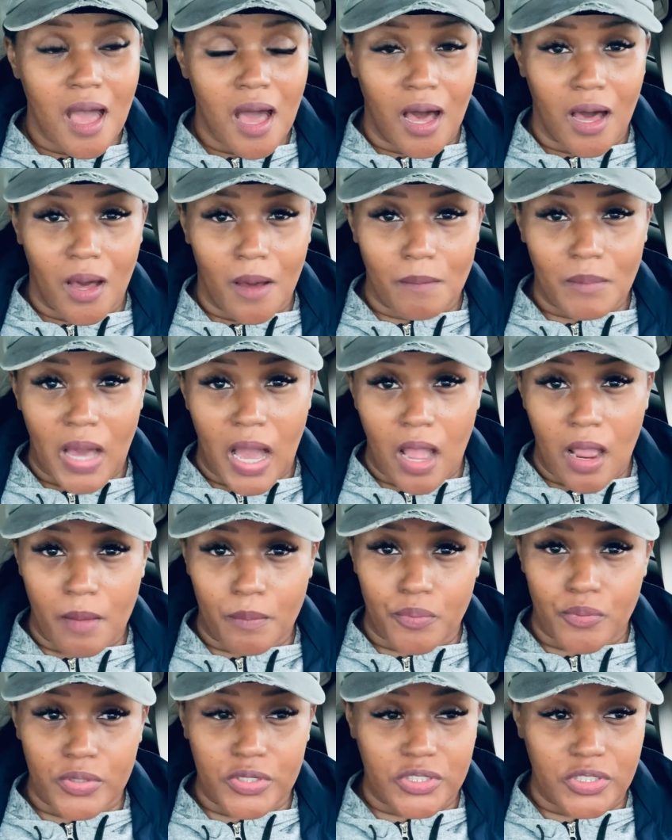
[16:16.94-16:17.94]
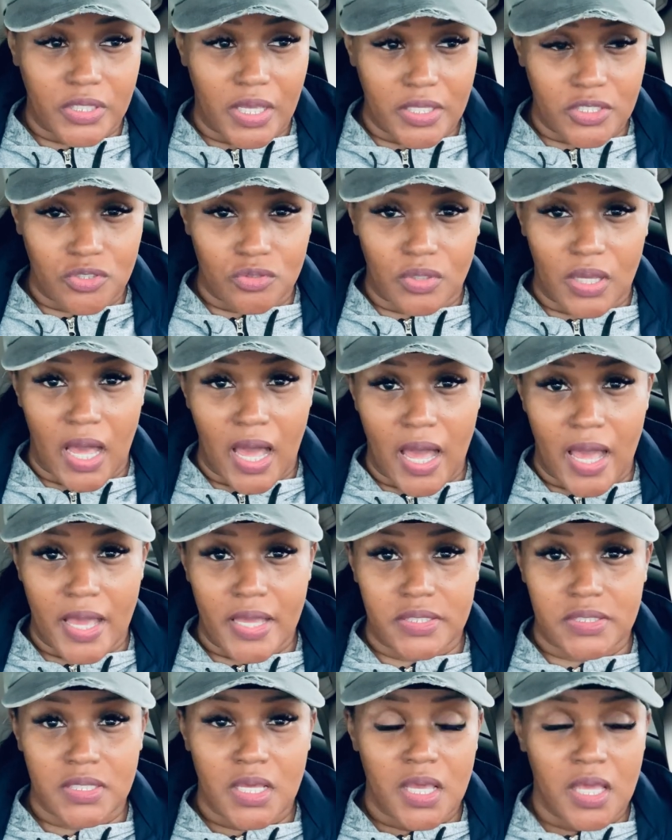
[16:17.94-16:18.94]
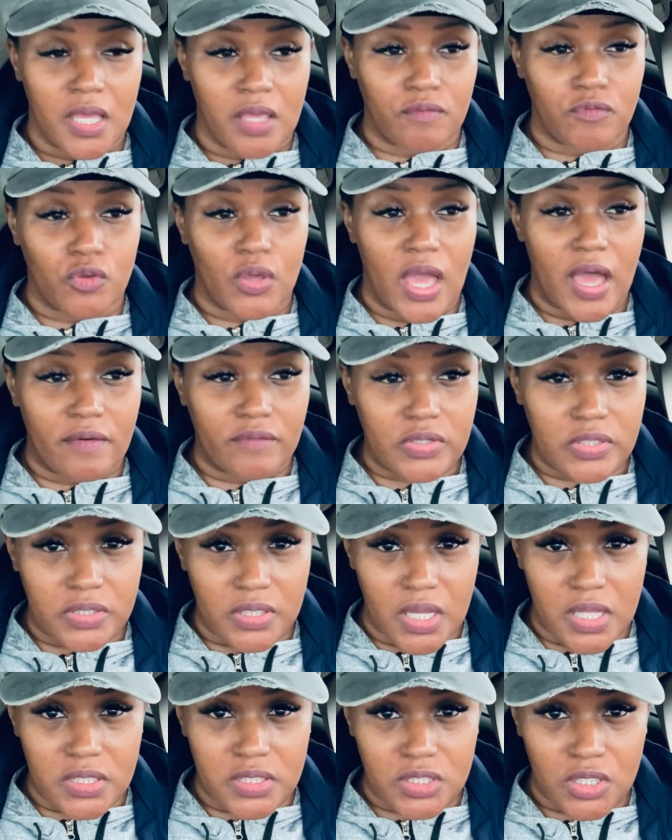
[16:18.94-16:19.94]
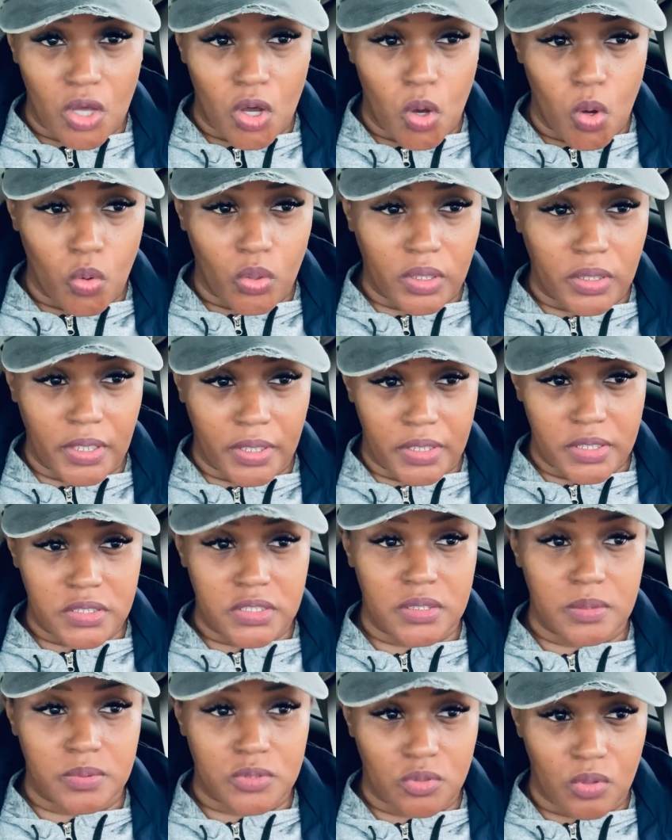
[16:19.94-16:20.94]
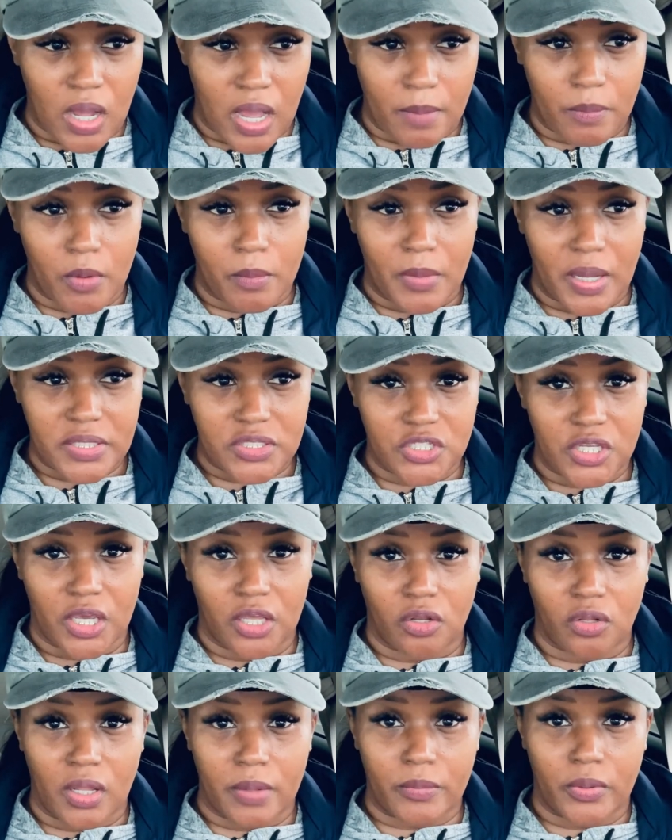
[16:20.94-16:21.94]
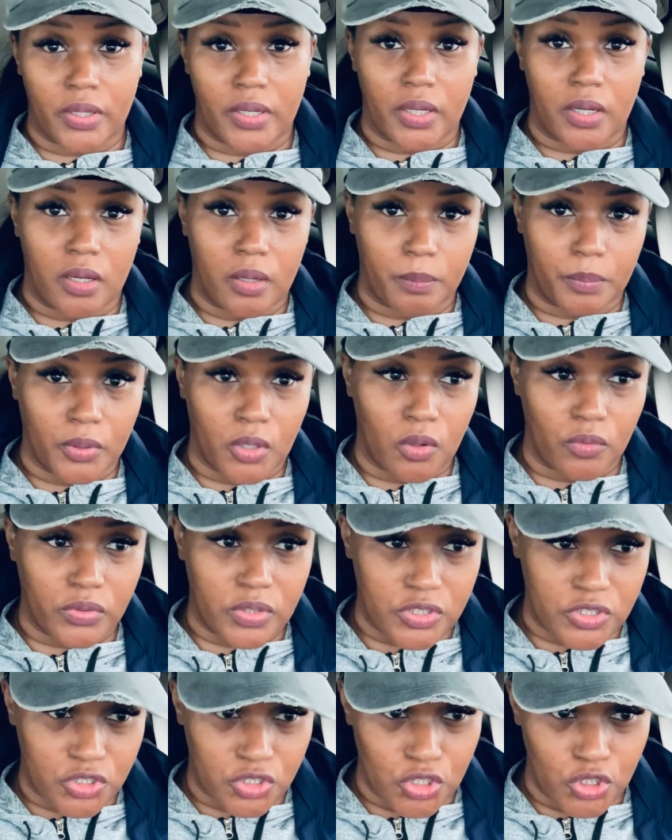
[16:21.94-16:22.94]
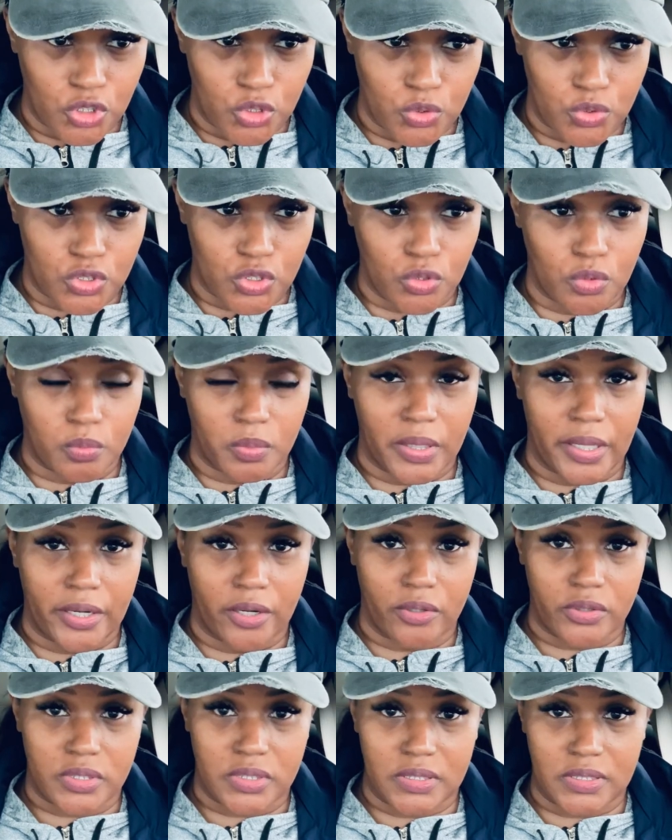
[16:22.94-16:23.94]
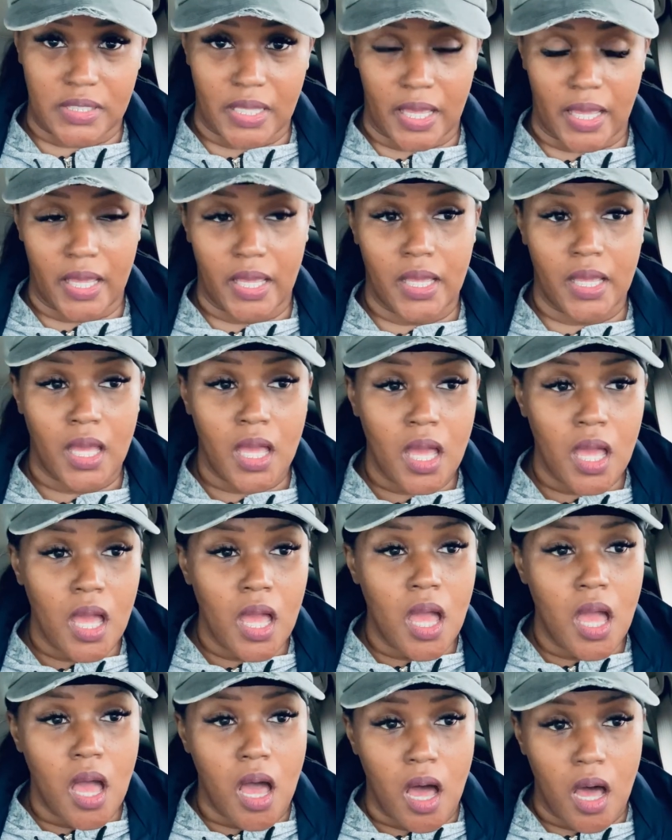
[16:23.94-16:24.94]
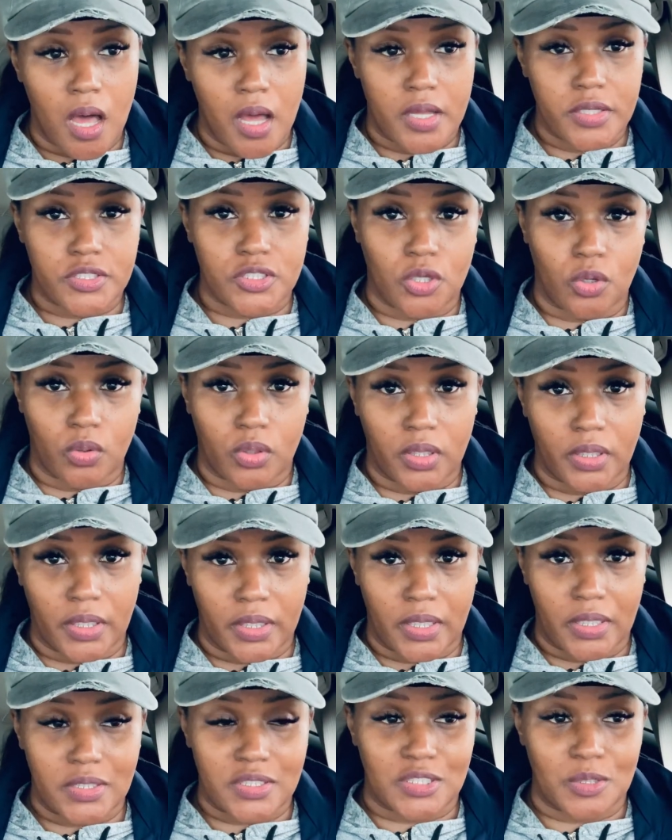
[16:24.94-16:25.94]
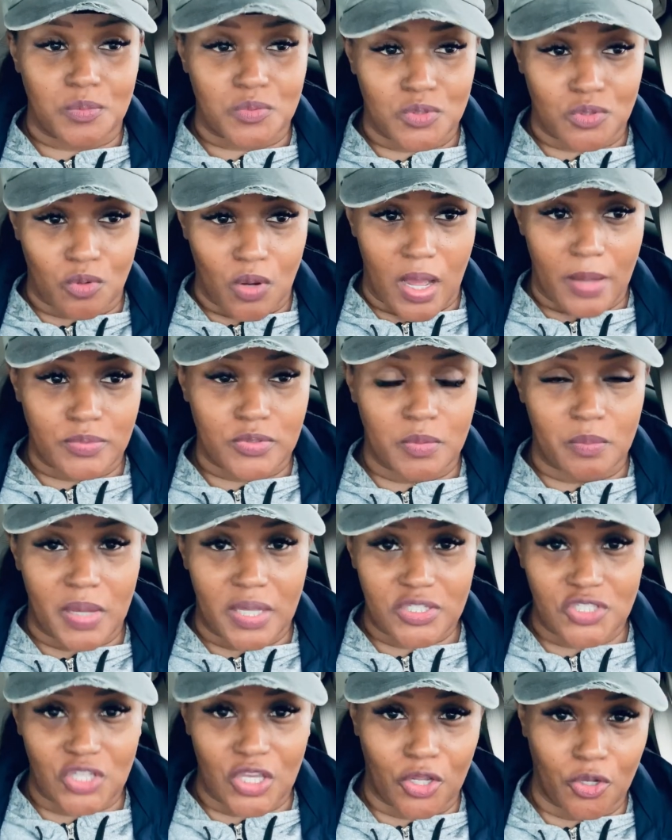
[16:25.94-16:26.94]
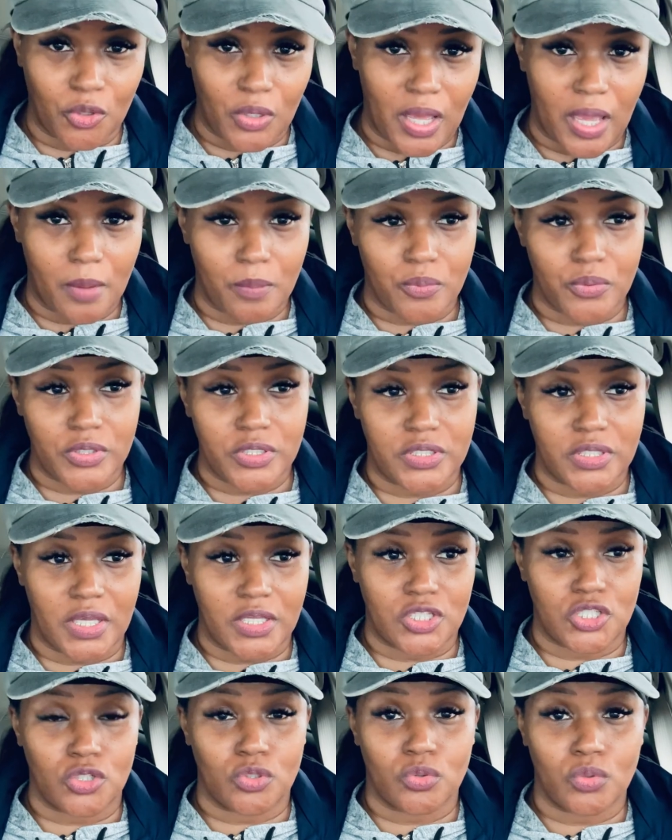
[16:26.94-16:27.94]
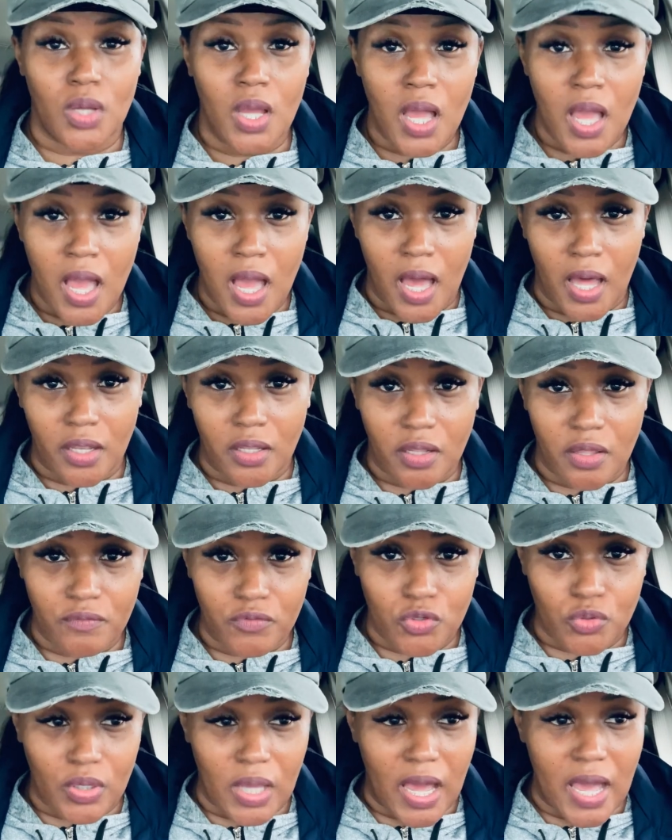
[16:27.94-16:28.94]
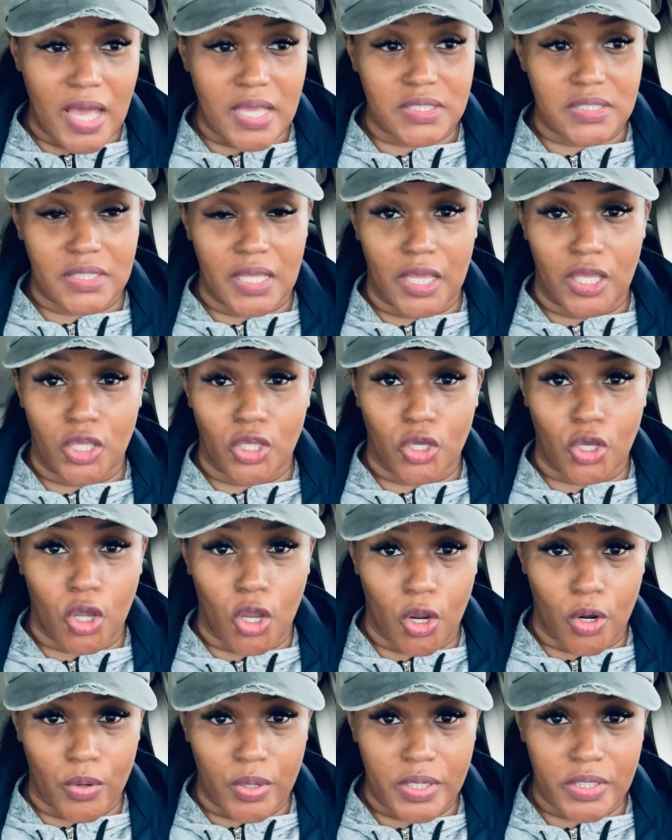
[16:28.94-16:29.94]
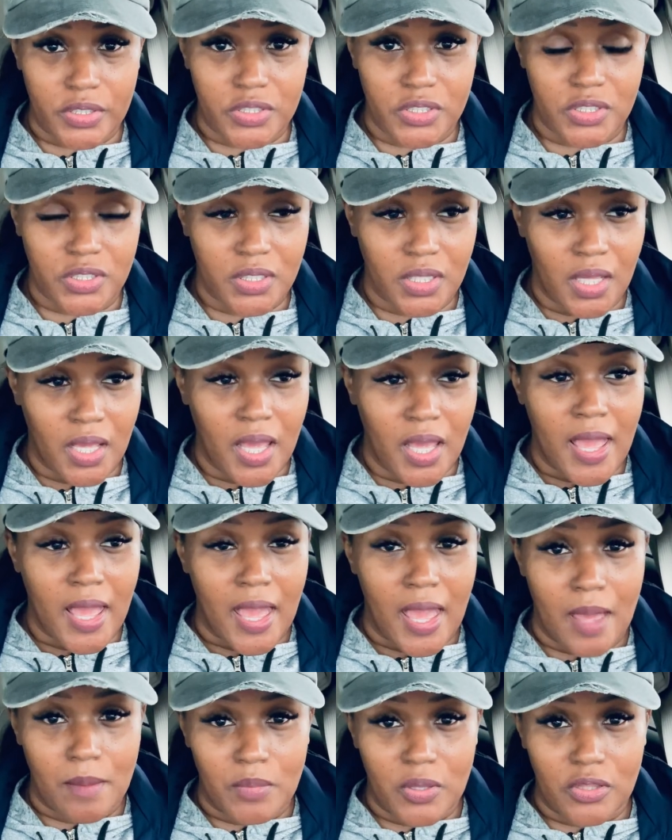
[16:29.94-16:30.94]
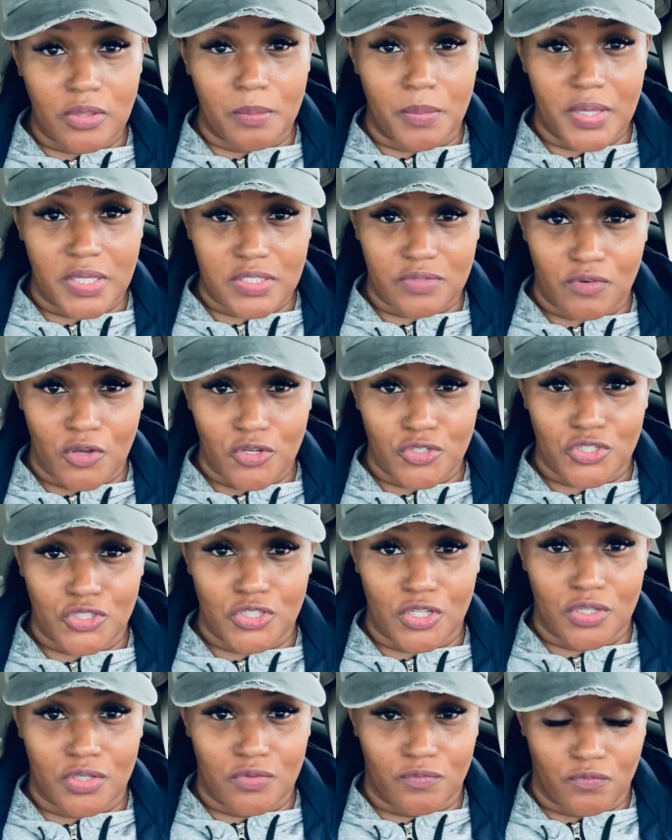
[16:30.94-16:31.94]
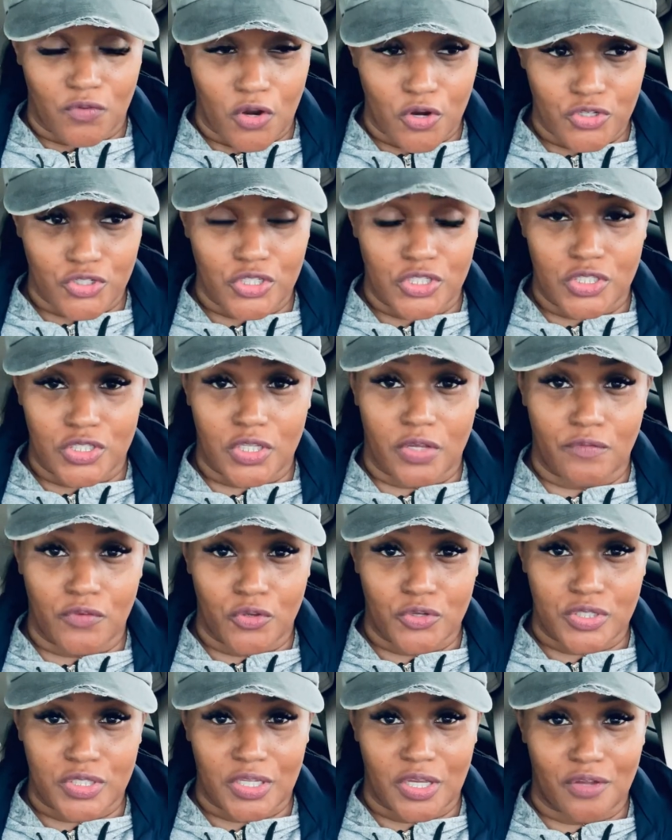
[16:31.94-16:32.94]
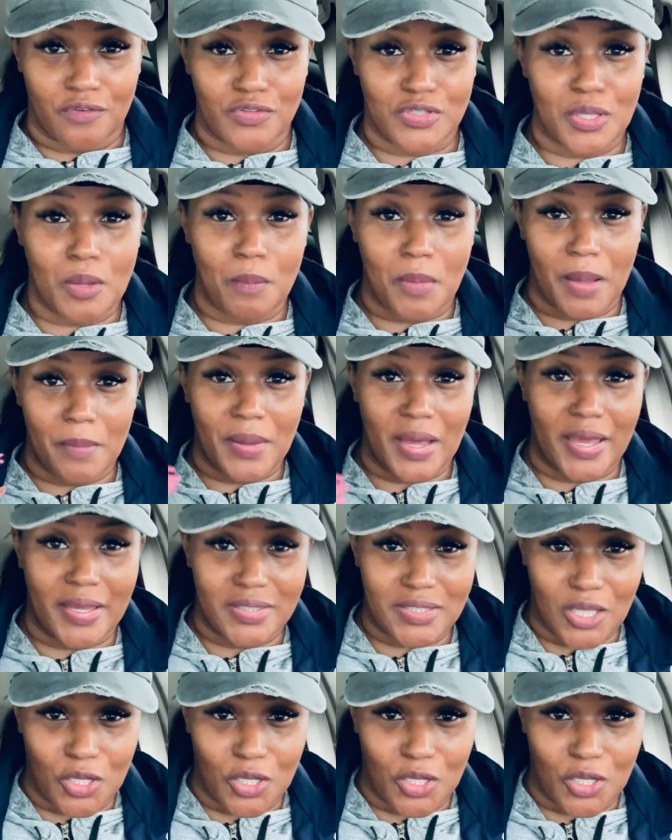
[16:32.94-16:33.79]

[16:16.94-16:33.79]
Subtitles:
I appreciate you guys. If you haven't done so, click and subscribe on my channel. I'm going to upload this to YouTube later today. So click and subscribe to my channel. I appreciate you. I love you guys. Stay encouraged and be the best versions of yourselves. Bye-bye.